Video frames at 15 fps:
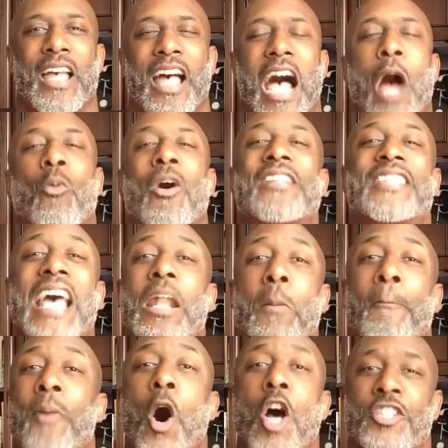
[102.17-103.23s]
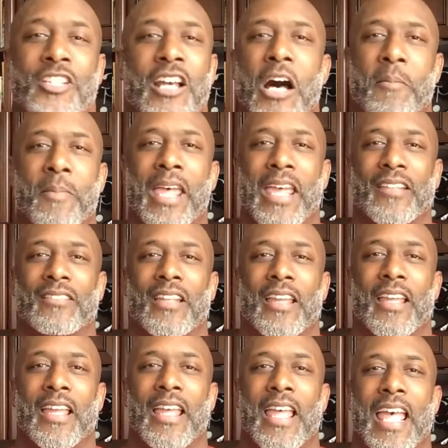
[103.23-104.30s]
I once had a boss come in
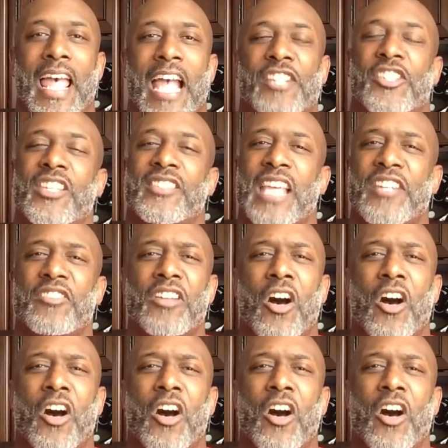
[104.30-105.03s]
and she said,